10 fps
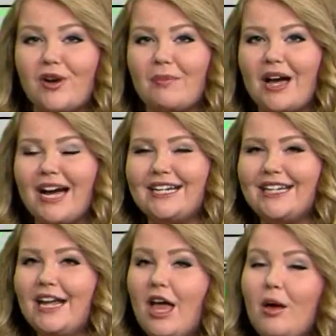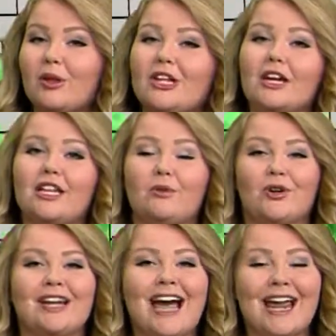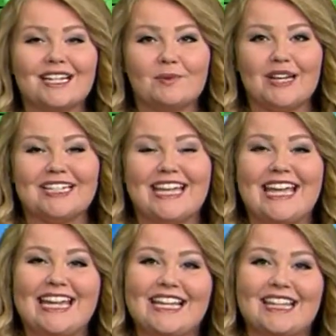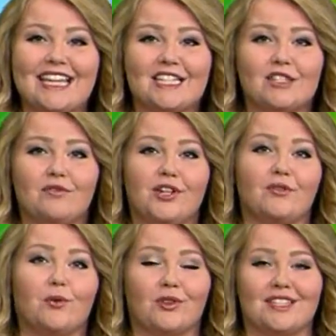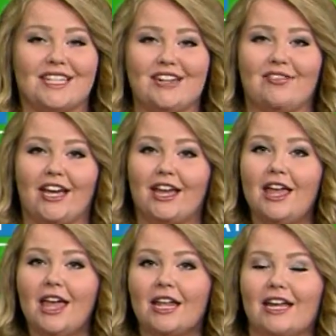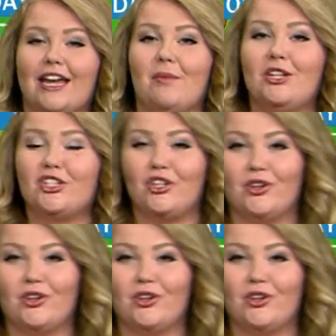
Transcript: right behind it, but luckily we're not expecting anything severe for this evening. Like I mentioned